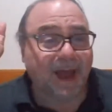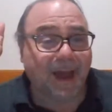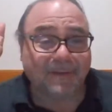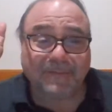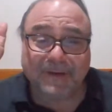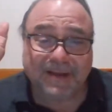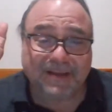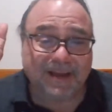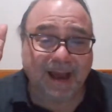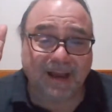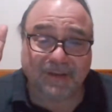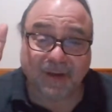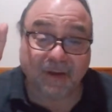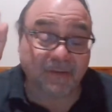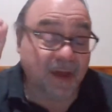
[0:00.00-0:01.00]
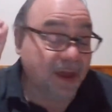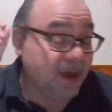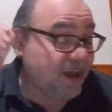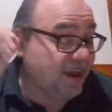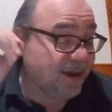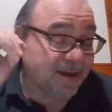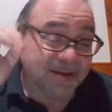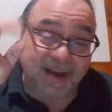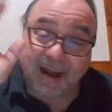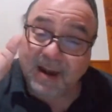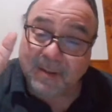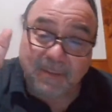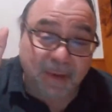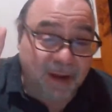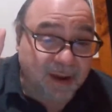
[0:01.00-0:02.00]
laughing his ass off, because I
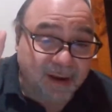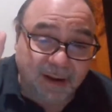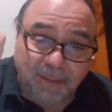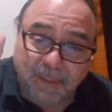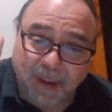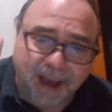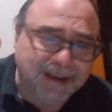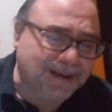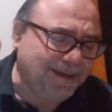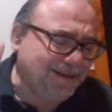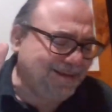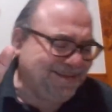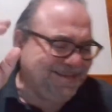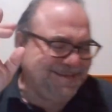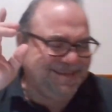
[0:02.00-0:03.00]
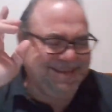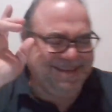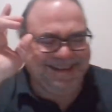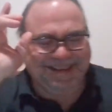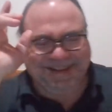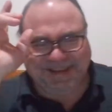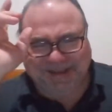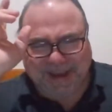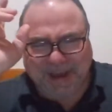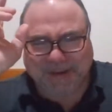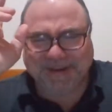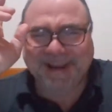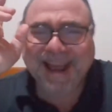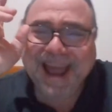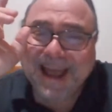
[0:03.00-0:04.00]
didn't beat anybody.
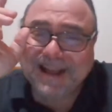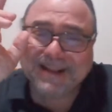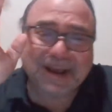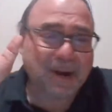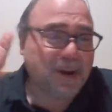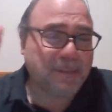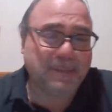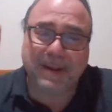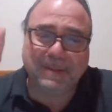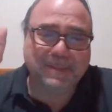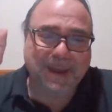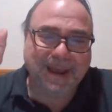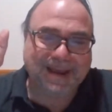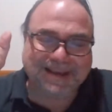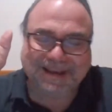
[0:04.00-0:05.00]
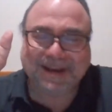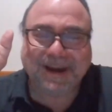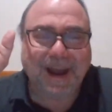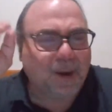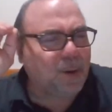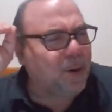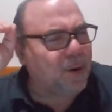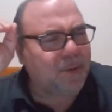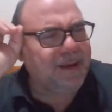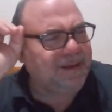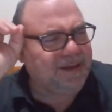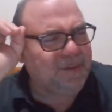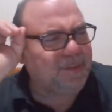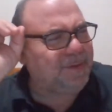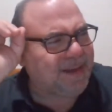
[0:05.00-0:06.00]
So they all beat me. So I go
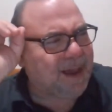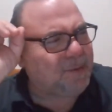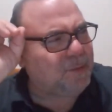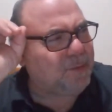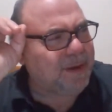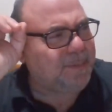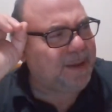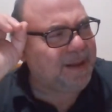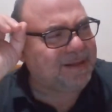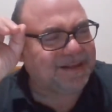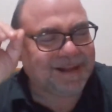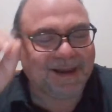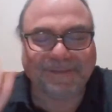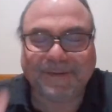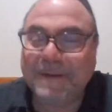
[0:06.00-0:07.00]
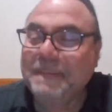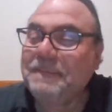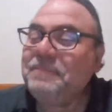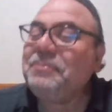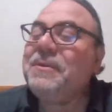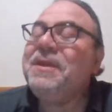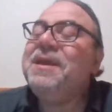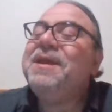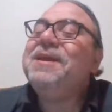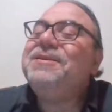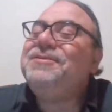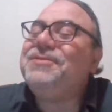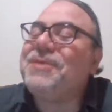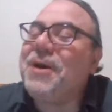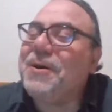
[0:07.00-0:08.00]
easy with that who did he beat stuff.
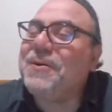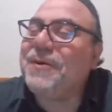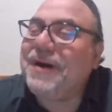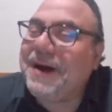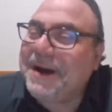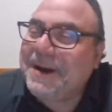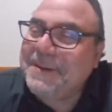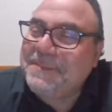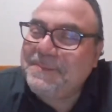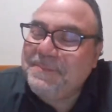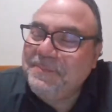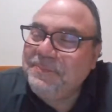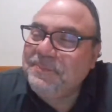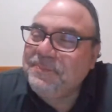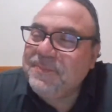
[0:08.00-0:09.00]
So,